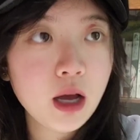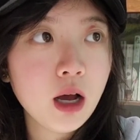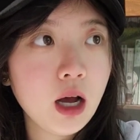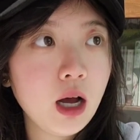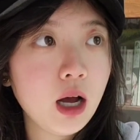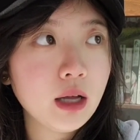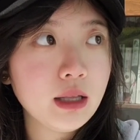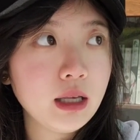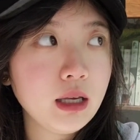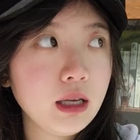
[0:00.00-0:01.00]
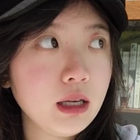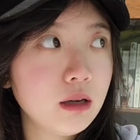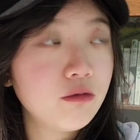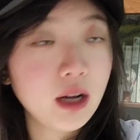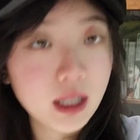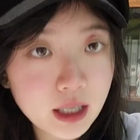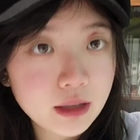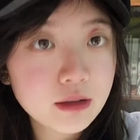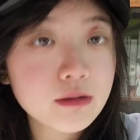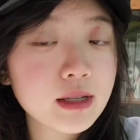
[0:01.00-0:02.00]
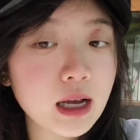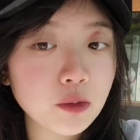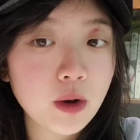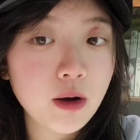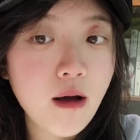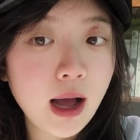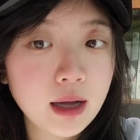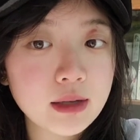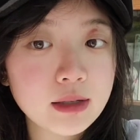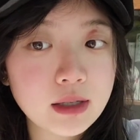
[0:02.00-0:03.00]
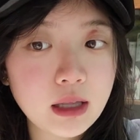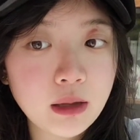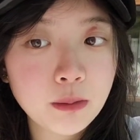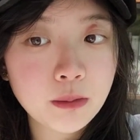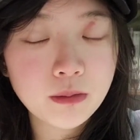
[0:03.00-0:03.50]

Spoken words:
the relatives, as well as the